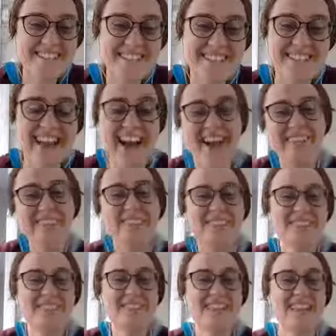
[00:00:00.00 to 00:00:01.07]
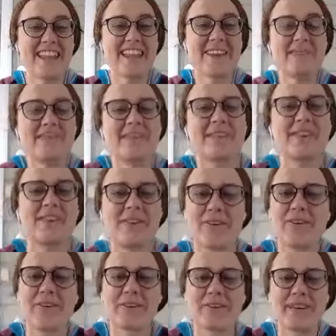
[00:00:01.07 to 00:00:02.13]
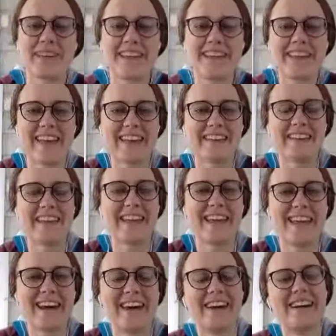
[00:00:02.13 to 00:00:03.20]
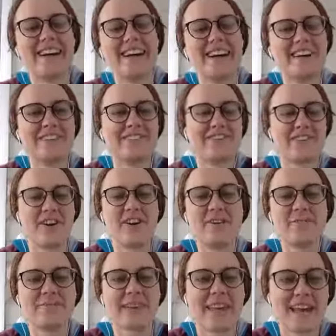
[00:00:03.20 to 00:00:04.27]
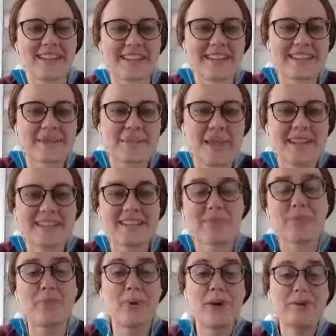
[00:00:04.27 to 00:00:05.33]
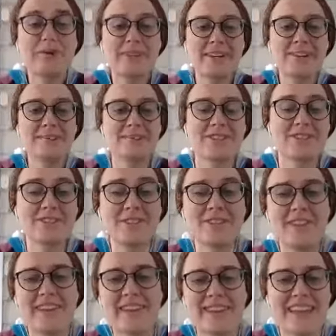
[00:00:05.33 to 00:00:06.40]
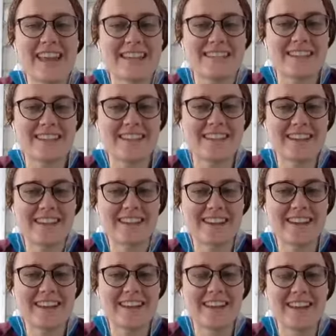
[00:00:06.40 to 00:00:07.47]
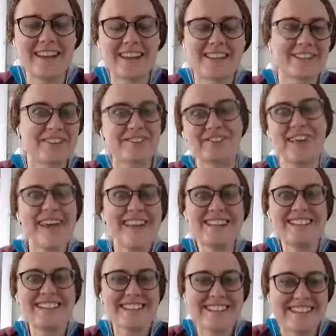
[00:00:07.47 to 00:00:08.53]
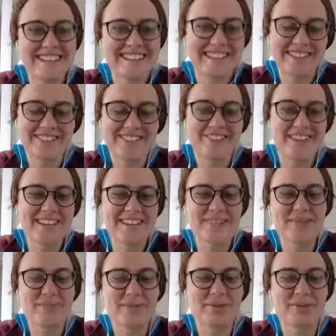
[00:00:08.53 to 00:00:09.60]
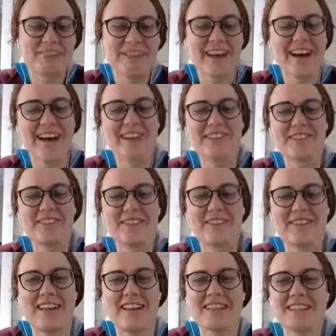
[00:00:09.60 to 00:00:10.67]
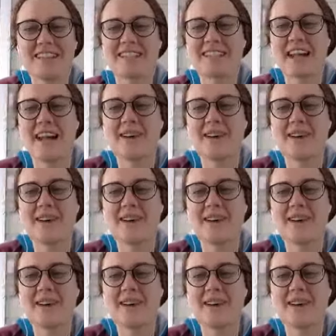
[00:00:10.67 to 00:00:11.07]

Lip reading: Plus. I'm Jill Zellum, your Queen Calculator from Catalyst Plus. Welcome to yet another crazy Facebook Live event.